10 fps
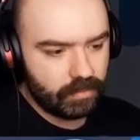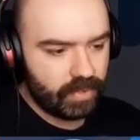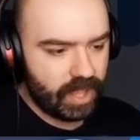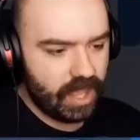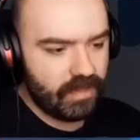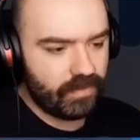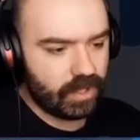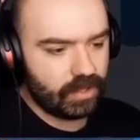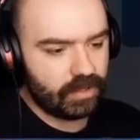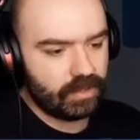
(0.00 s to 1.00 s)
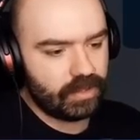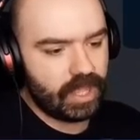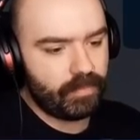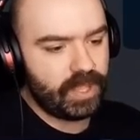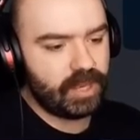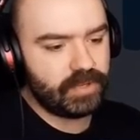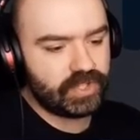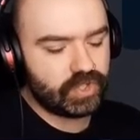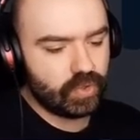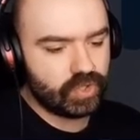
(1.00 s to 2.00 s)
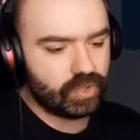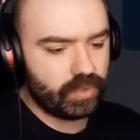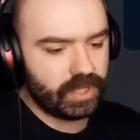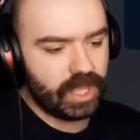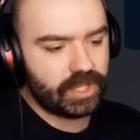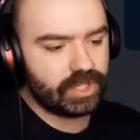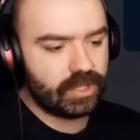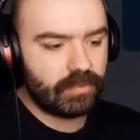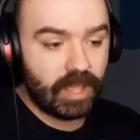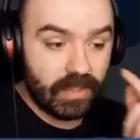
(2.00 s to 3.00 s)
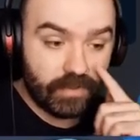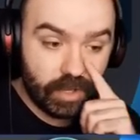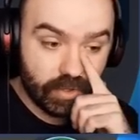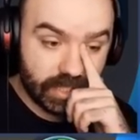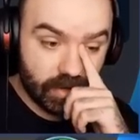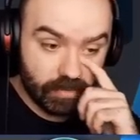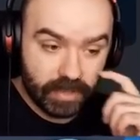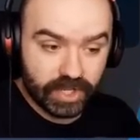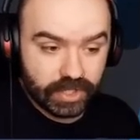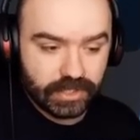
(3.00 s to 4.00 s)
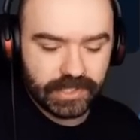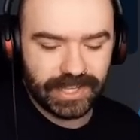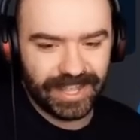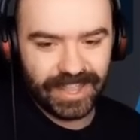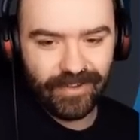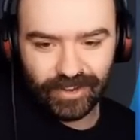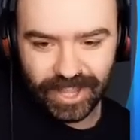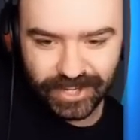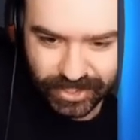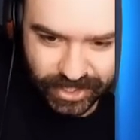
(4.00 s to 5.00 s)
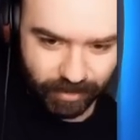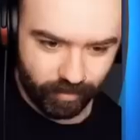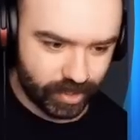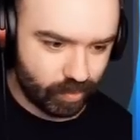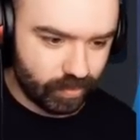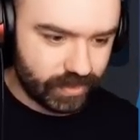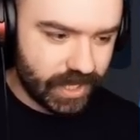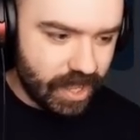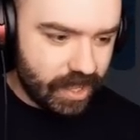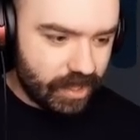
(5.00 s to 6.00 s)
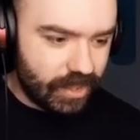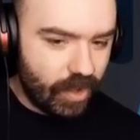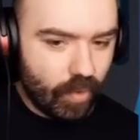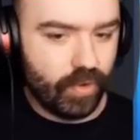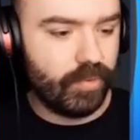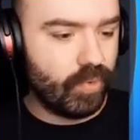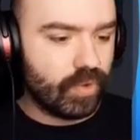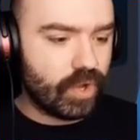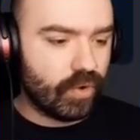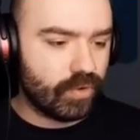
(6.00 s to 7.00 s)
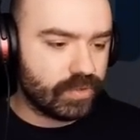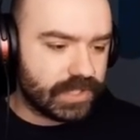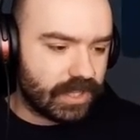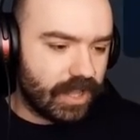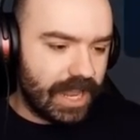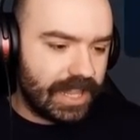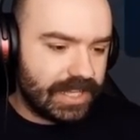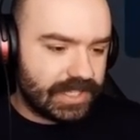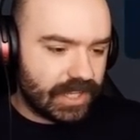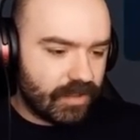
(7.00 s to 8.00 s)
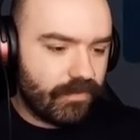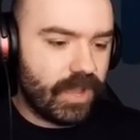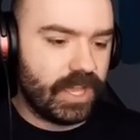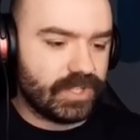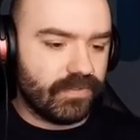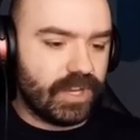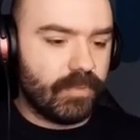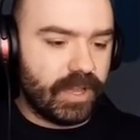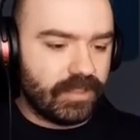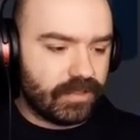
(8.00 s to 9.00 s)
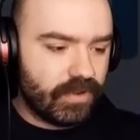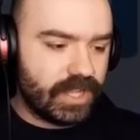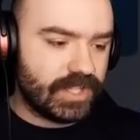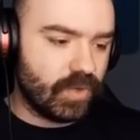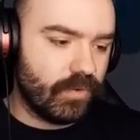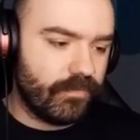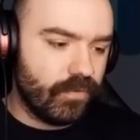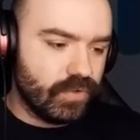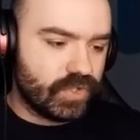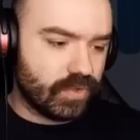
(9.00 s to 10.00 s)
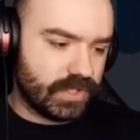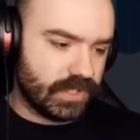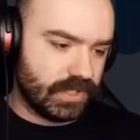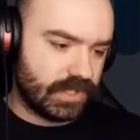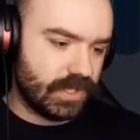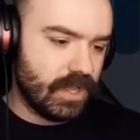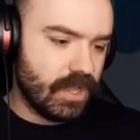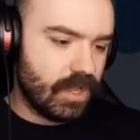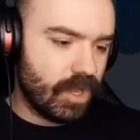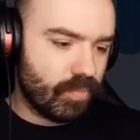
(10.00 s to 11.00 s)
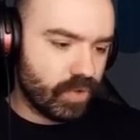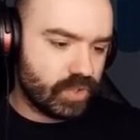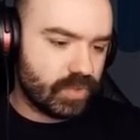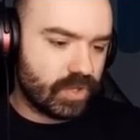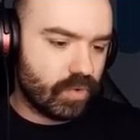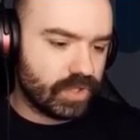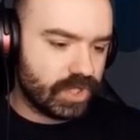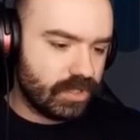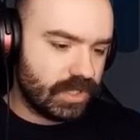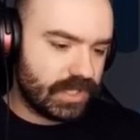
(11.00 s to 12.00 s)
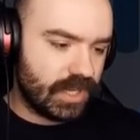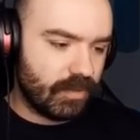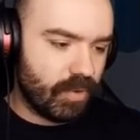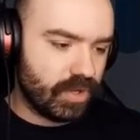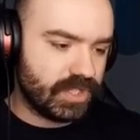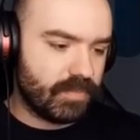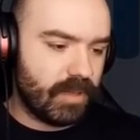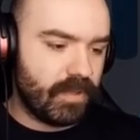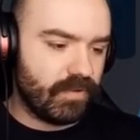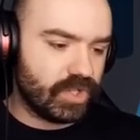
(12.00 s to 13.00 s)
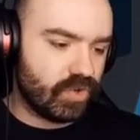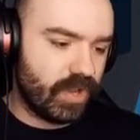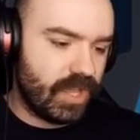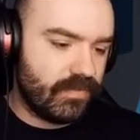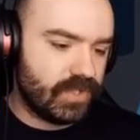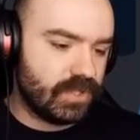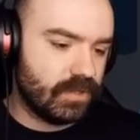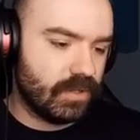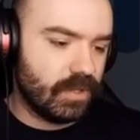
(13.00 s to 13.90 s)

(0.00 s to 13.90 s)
behavior. They appear to be social in nature and may even use their emissions in their relationship rituals. The audible calls are likely signifiers of nearby threats or food sources. Approach with caution, acidic pods may be retrieved